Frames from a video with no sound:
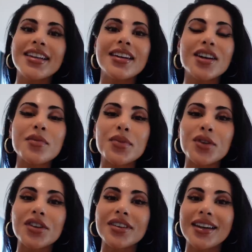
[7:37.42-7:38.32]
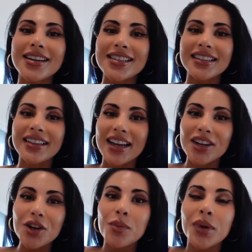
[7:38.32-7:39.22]
need a computer that is
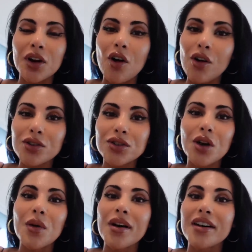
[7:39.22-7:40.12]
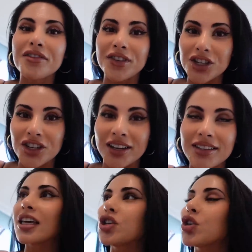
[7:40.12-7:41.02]
lighter but also
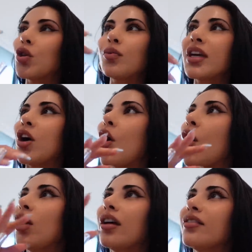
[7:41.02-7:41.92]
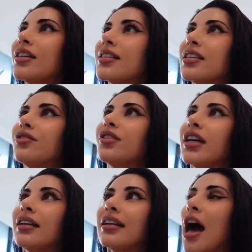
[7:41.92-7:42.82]
efficient. They showed me all of these
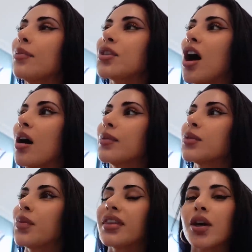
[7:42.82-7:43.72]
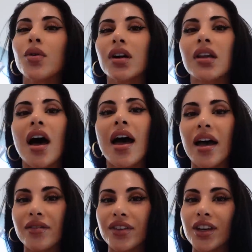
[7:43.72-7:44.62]
different laptops, but they were a lot
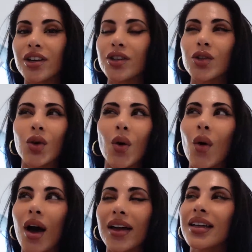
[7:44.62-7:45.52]
heavier, so